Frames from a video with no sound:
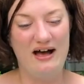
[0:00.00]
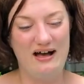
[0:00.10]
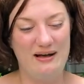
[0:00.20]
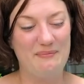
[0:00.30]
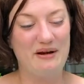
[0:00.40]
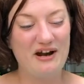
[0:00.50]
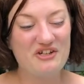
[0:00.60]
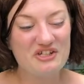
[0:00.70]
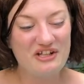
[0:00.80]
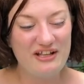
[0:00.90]

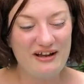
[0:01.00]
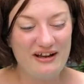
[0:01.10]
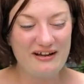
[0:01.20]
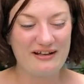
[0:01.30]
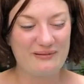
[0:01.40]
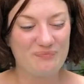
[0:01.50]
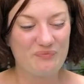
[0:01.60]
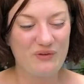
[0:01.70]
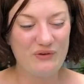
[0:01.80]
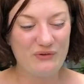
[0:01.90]
Marge Clark,
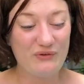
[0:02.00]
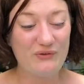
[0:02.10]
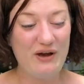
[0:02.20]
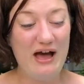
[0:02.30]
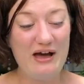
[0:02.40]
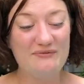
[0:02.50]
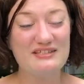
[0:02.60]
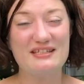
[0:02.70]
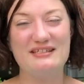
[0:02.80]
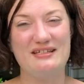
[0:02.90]
who have
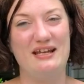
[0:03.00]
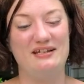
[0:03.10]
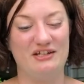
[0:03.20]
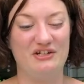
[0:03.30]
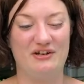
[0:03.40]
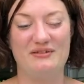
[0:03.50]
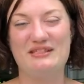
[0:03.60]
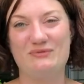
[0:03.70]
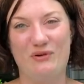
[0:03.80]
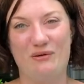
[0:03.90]
sustained and
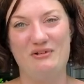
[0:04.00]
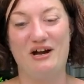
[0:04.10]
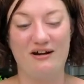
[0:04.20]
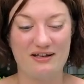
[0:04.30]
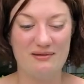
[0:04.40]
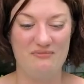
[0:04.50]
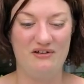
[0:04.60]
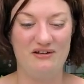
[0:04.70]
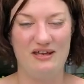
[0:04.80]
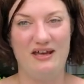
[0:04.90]
transformed our
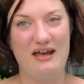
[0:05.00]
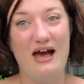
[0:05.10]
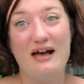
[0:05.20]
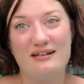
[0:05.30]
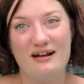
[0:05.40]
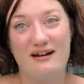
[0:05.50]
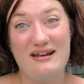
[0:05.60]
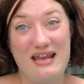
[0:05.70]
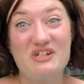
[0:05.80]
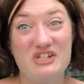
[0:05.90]
community and our
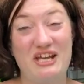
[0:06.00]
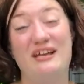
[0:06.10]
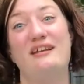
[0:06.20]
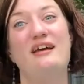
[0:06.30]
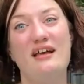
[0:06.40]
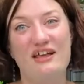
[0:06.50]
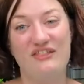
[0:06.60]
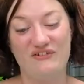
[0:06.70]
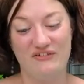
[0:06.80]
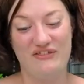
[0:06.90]
nation
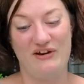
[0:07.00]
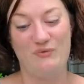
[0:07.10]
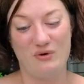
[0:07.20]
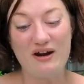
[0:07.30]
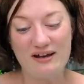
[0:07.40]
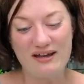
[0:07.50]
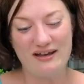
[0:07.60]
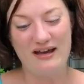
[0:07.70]
through their work.